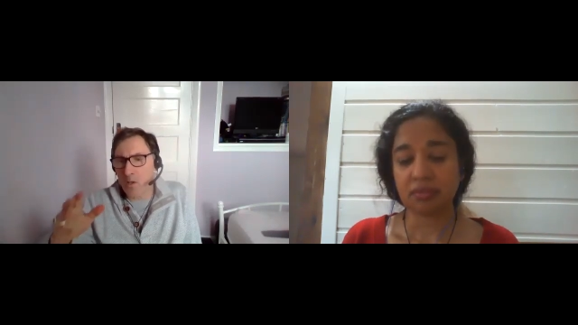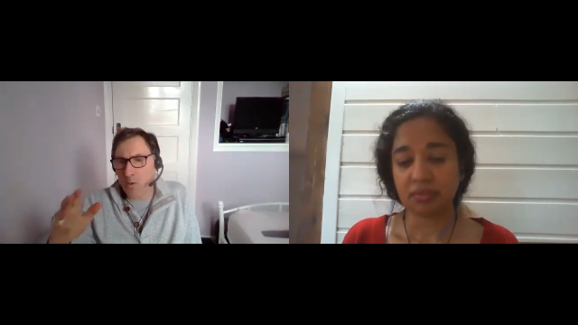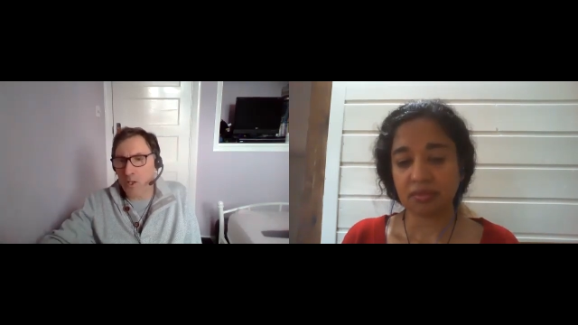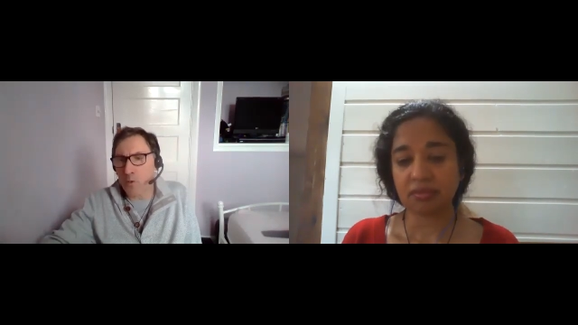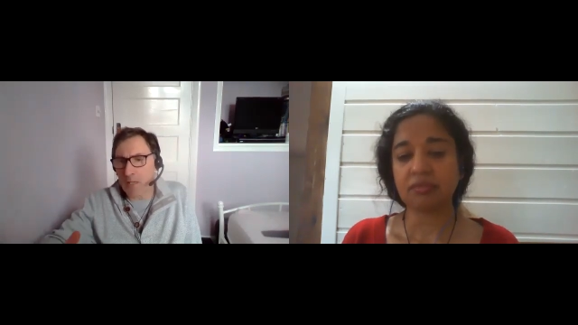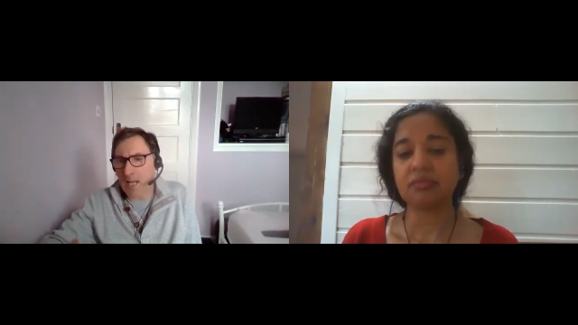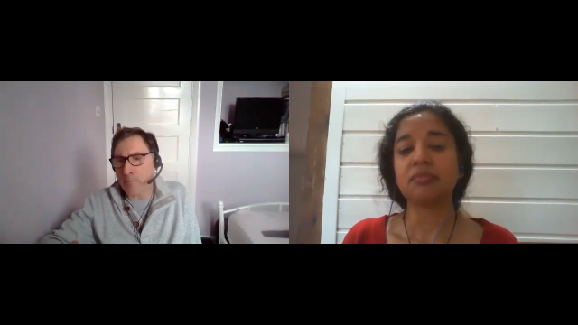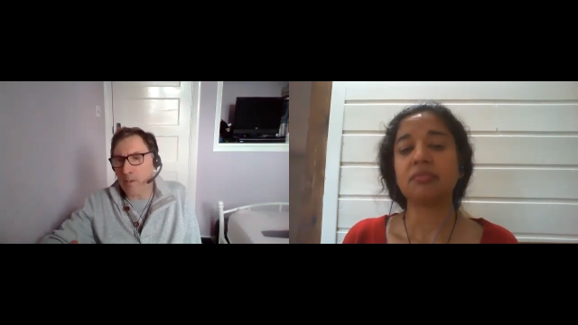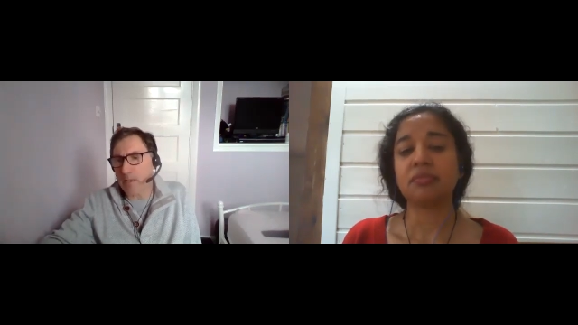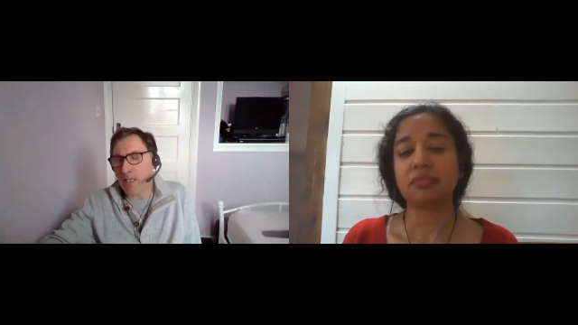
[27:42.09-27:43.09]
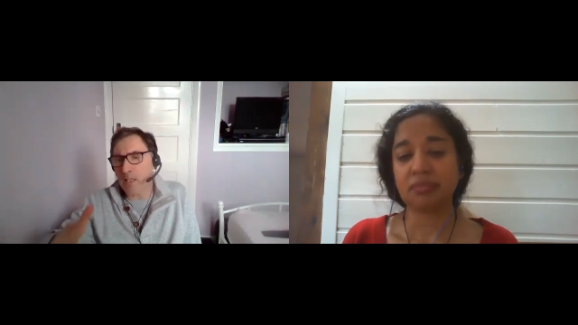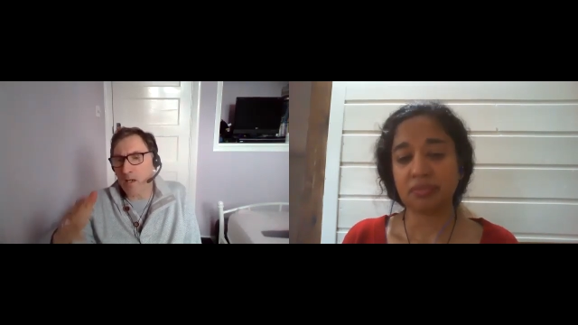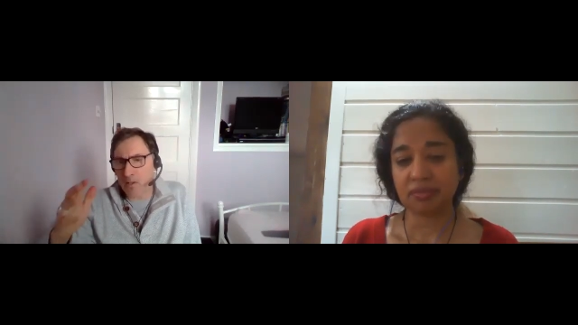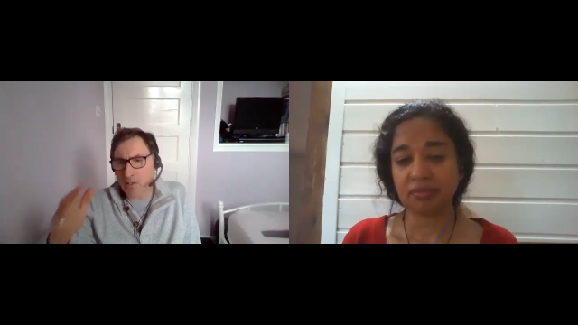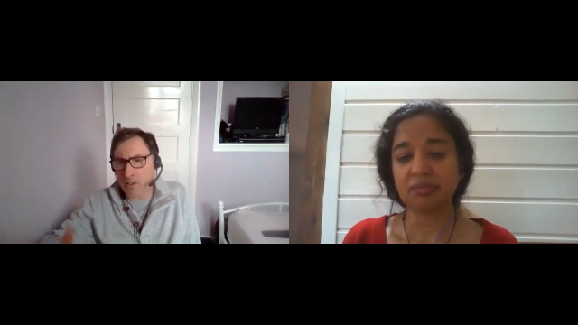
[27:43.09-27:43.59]
Speaker 1: Are you blaming me?
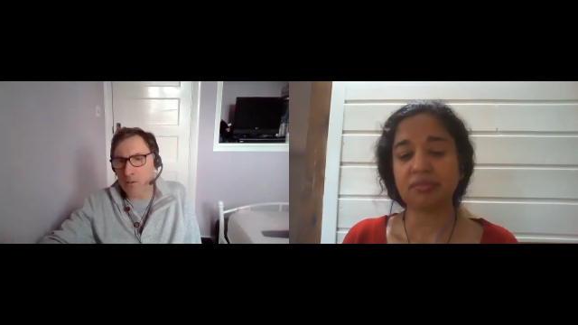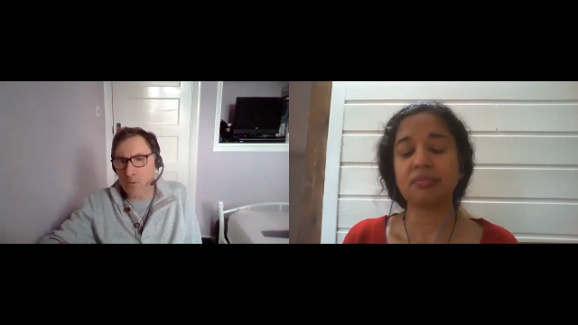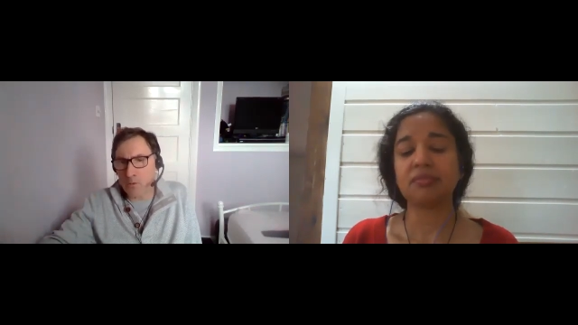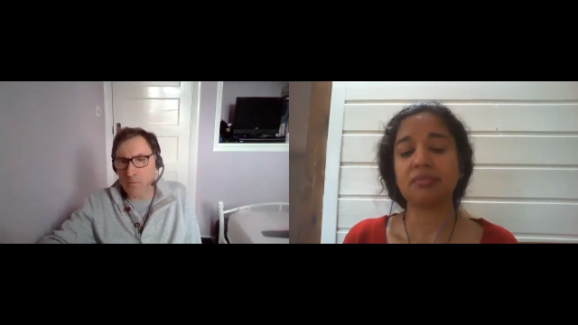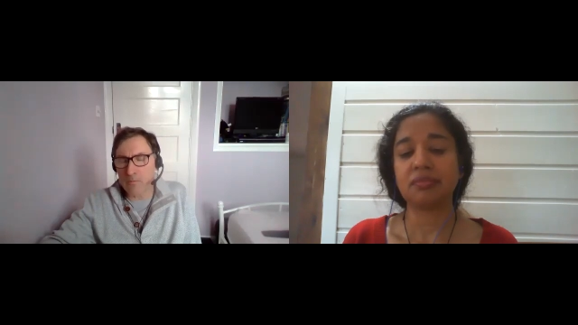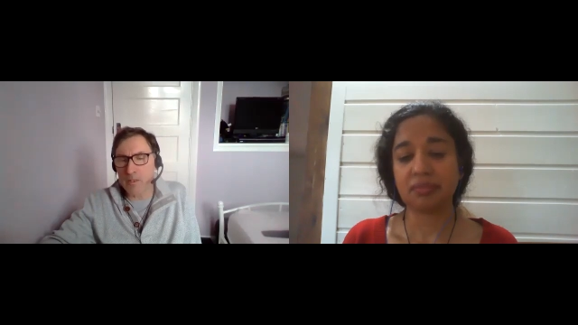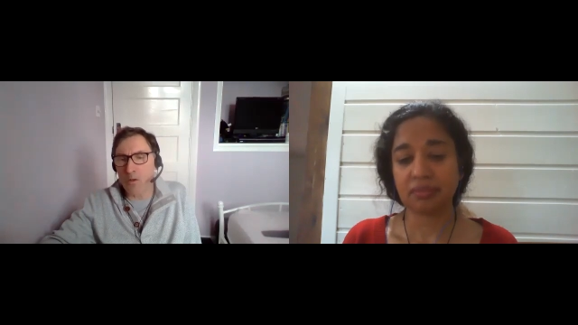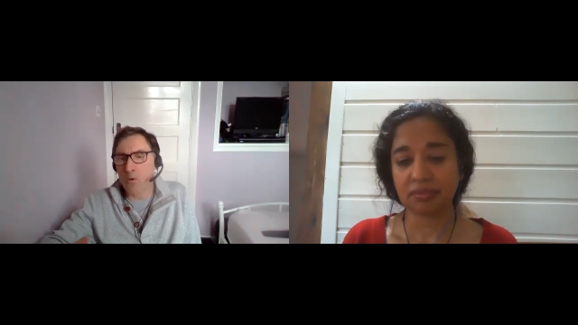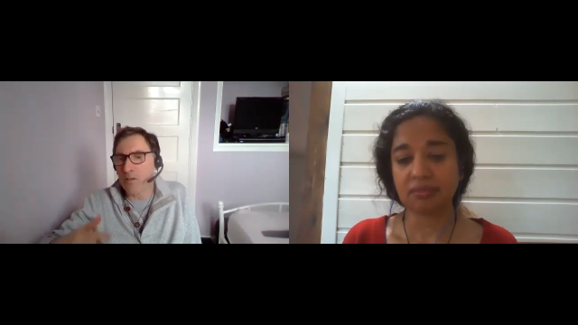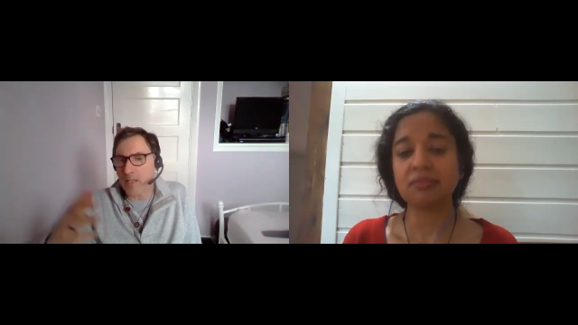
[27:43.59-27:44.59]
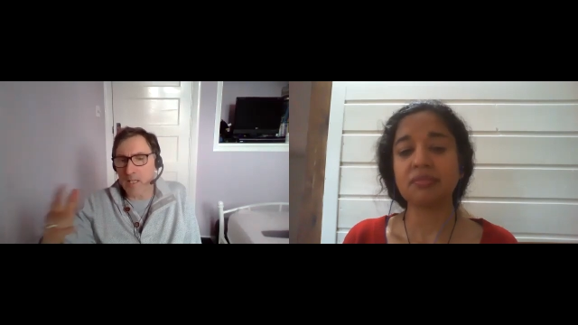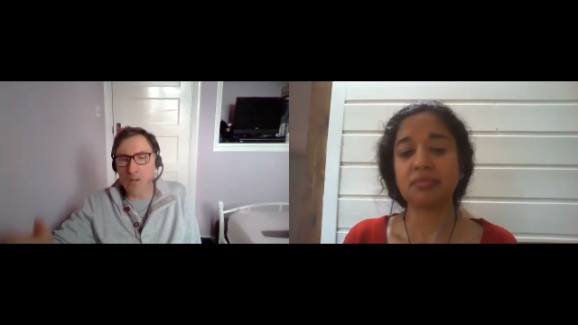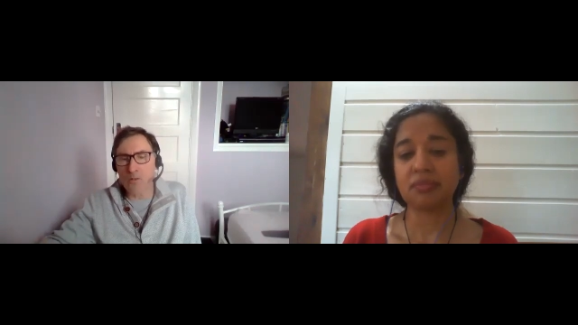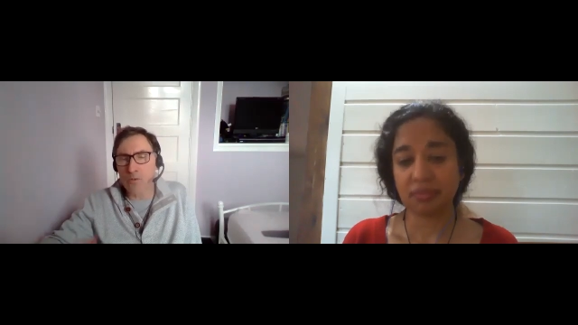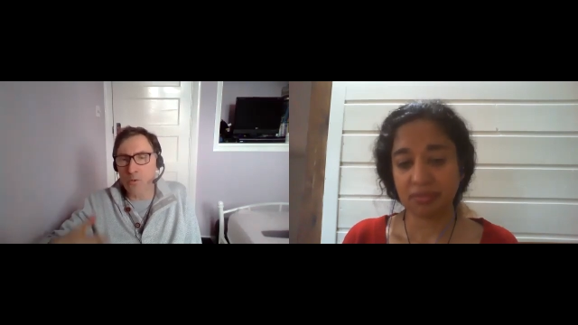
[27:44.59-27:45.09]
Are you, you know, all, they
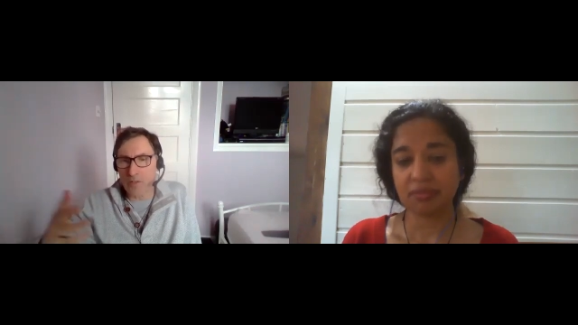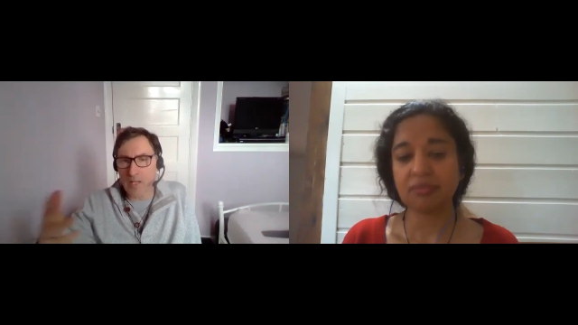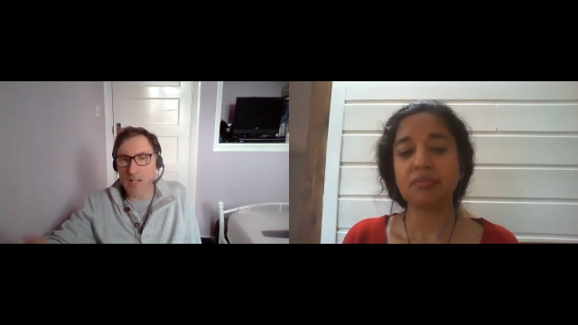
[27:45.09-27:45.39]
go through all that.